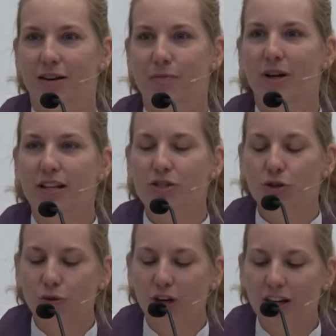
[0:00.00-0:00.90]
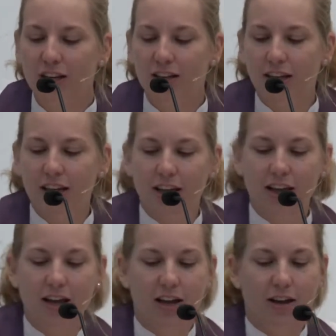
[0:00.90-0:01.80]
but it's
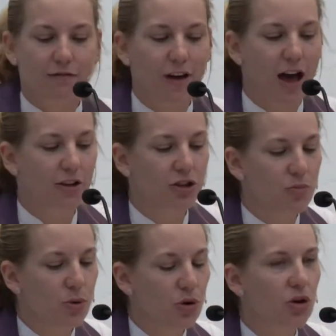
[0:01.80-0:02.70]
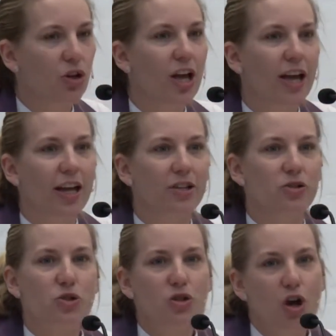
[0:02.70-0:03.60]
critically valuable in
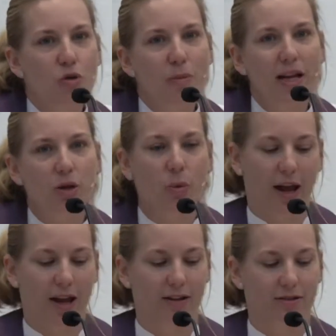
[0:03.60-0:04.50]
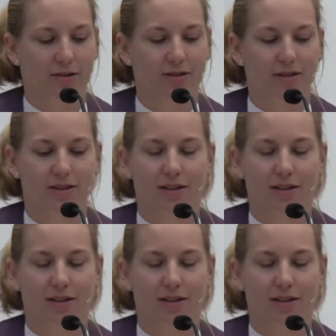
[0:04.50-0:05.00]
so many ways.